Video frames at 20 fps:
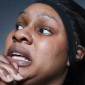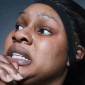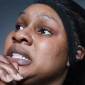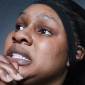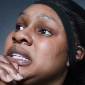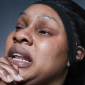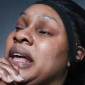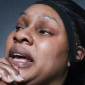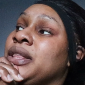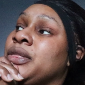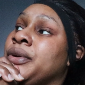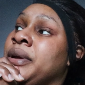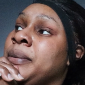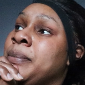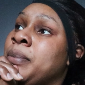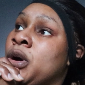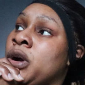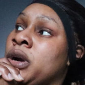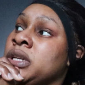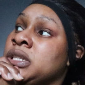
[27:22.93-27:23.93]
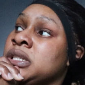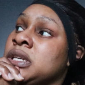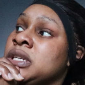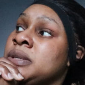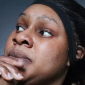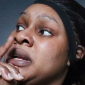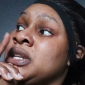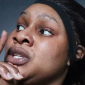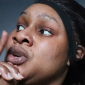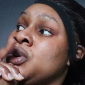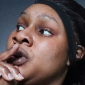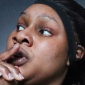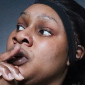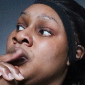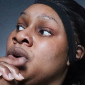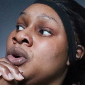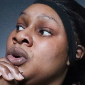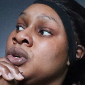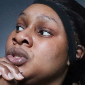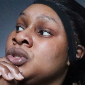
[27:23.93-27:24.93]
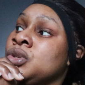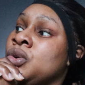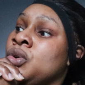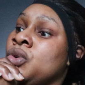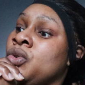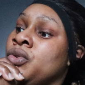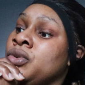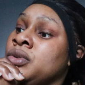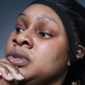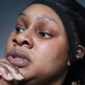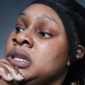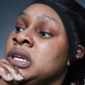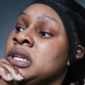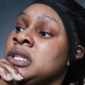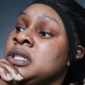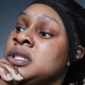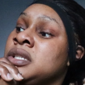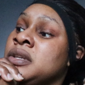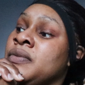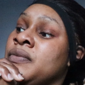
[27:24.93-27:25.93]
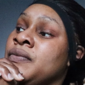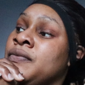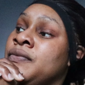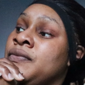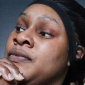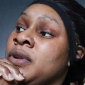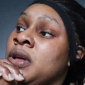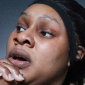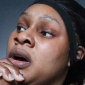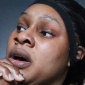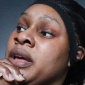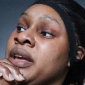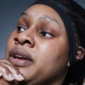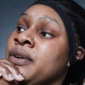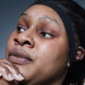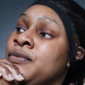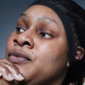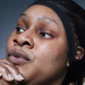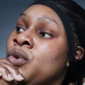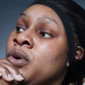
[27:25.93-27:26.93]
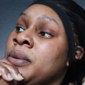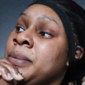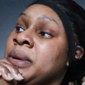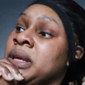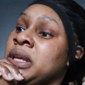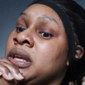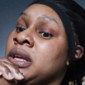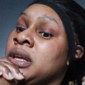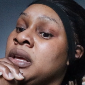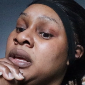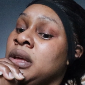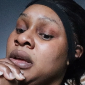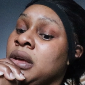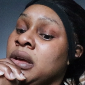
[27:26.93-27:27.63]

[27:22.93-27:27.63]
into like three parts because my daughter also did some vlogging for me.